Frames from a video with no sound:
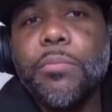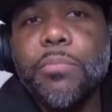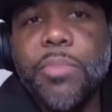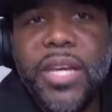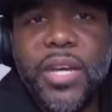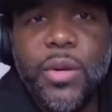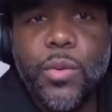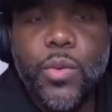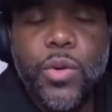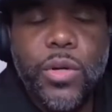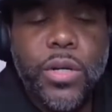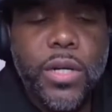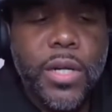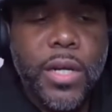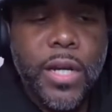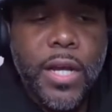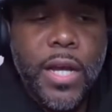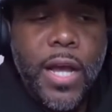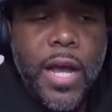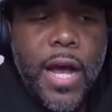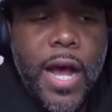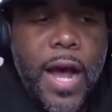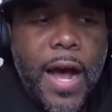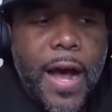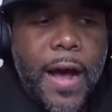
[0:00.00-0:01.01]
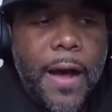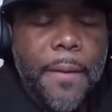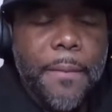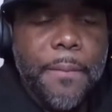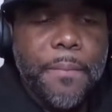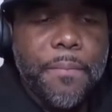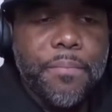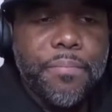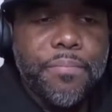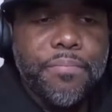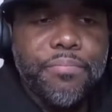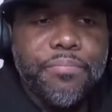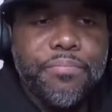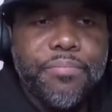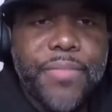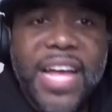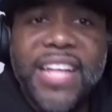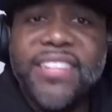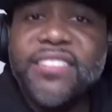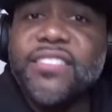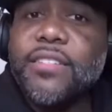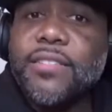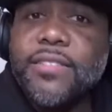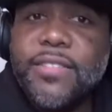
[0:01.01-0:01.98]
big one.
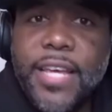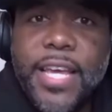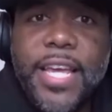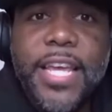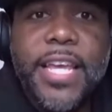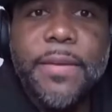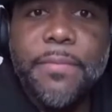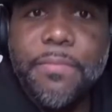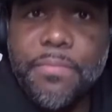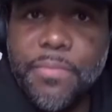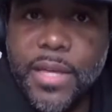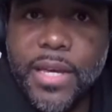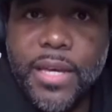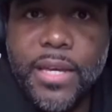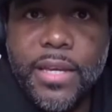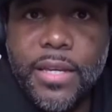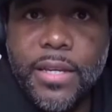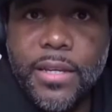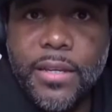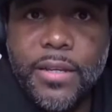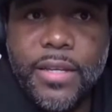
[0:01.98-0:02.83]
That's a team thing.